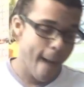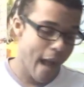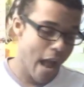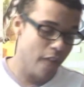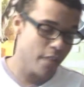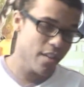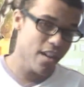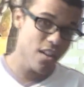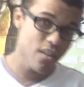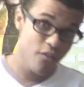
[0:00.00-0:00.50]

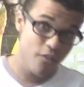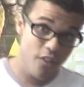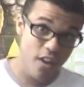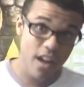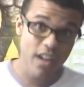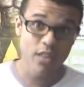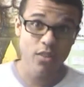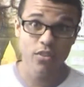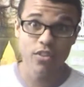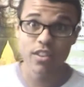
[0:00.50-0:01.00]
And now the
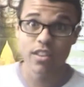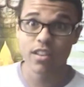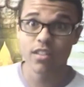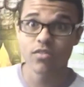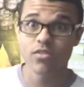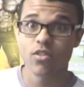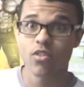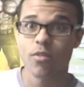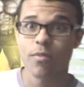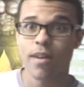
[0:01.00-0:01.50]
final thing that
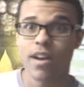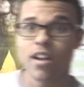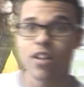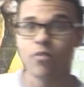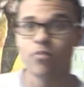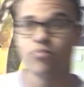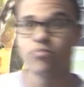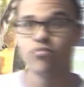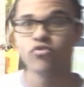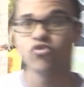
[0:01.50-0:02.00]
I'll talk
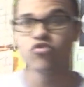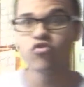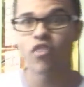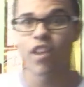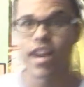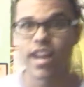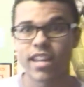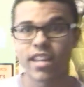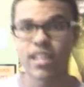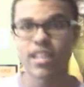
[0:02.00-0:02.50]
about, I'll
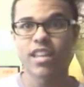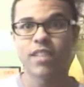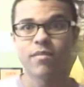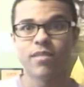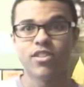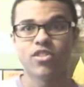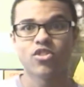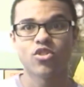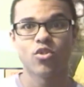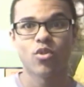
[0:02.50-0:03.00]
try and
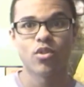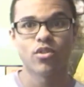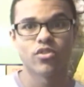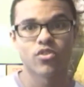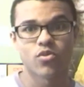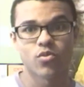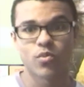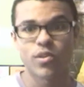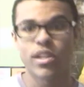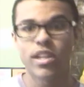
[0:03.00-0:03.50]
keep this short
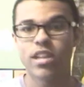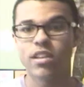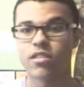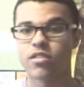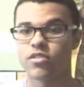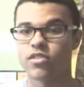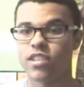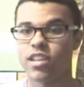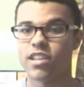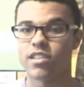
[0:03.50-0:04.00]
and sweet
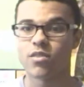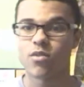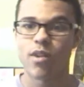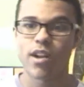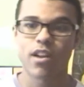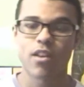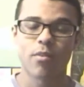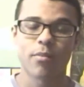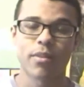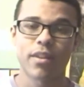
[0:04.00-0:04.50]
because it is
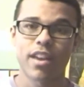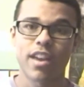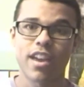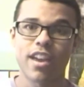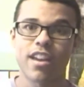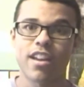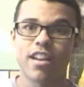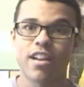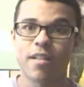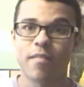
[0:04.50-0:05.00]
quite complicated.